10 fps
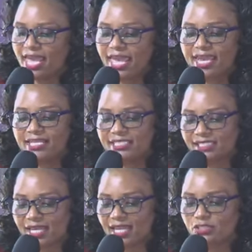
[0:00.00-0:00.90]
and
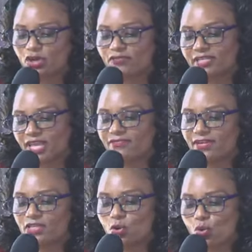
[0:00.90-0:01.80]
descendants of
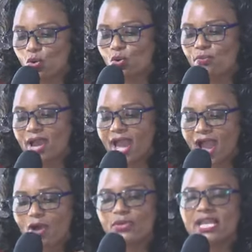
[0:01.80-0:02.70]
David, whom
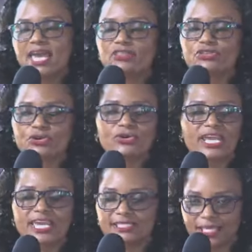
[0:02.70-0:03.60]
I will enthrone
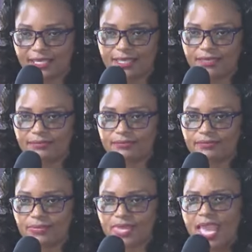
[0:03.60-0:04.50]
as a king.
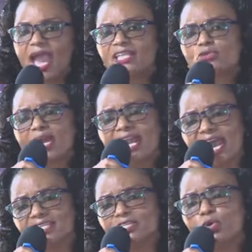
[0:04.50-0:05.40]
At
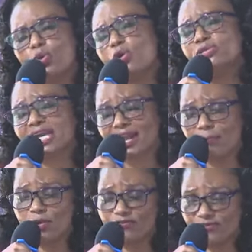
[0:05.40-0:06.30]
wakati huo
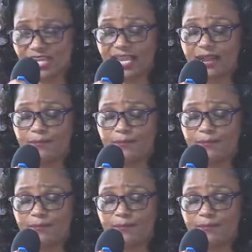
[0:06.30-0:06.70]
utakapofika,